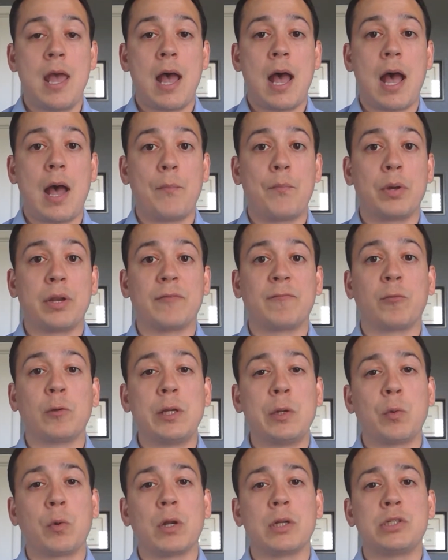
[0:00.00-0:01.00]
But if
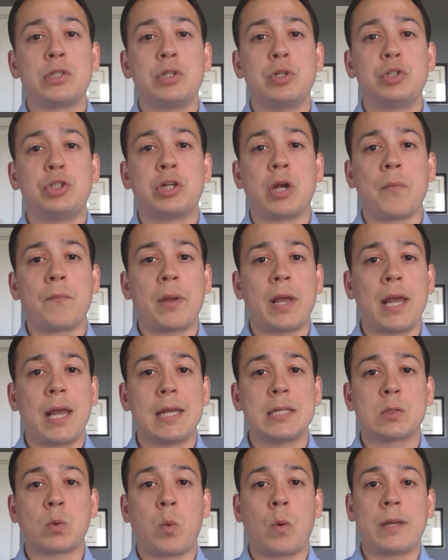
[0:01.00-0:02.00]
we were to jump
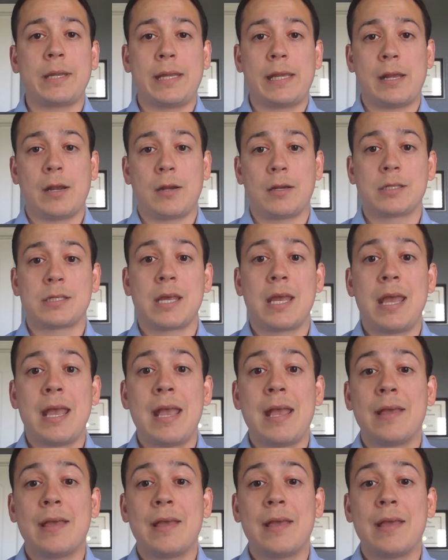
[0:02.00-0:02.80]
ahead 20 years,